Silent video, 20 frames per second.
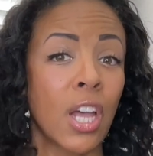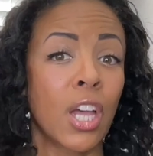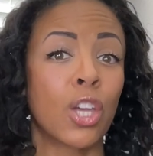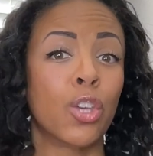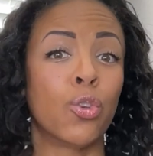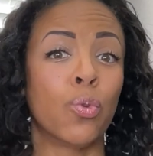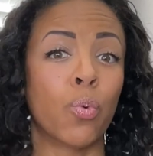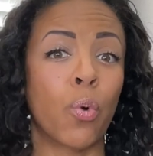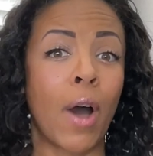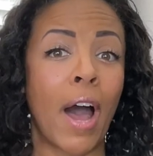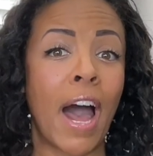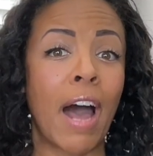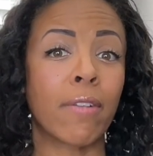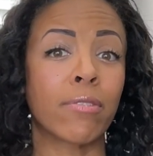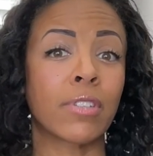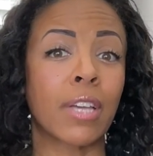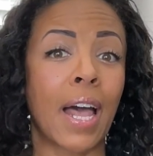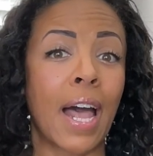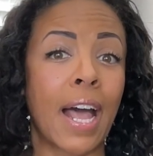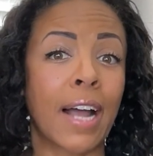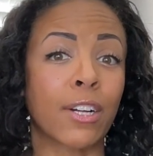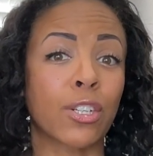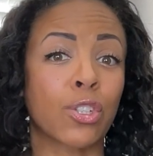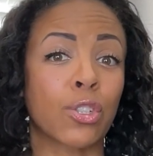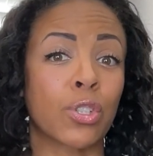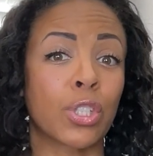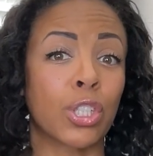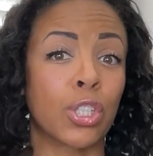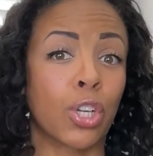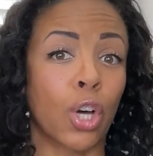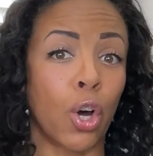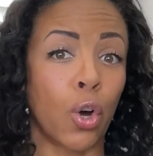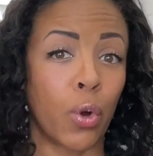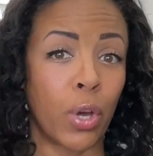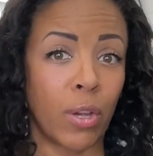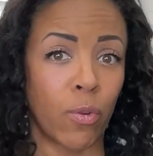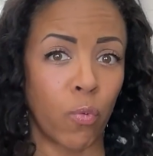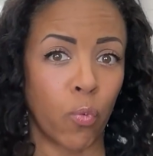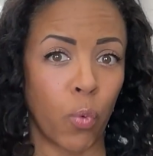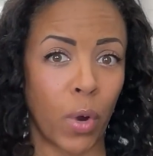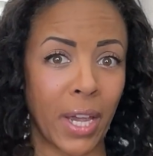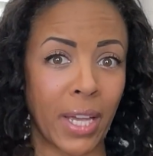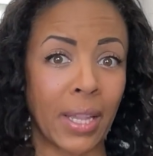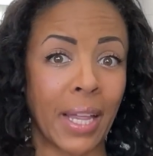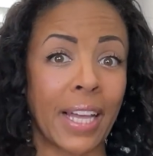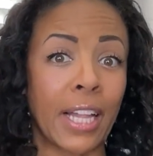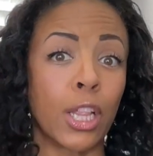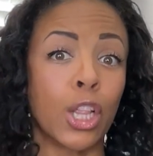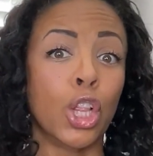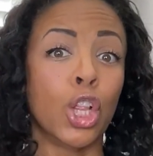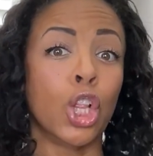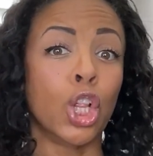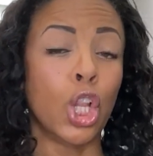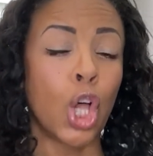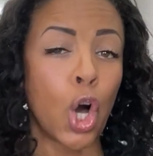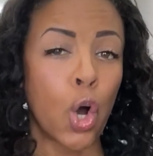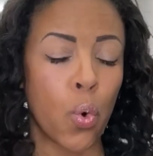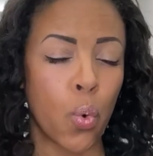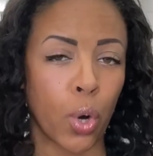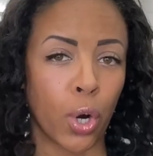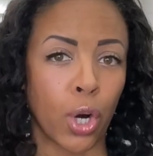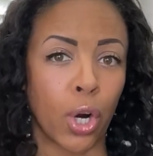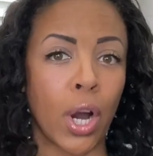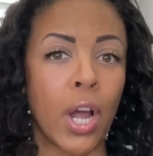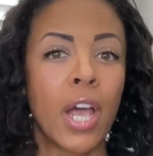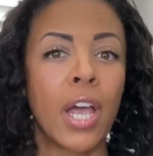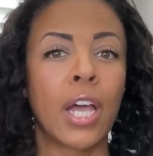you will have to actually go and weight like lower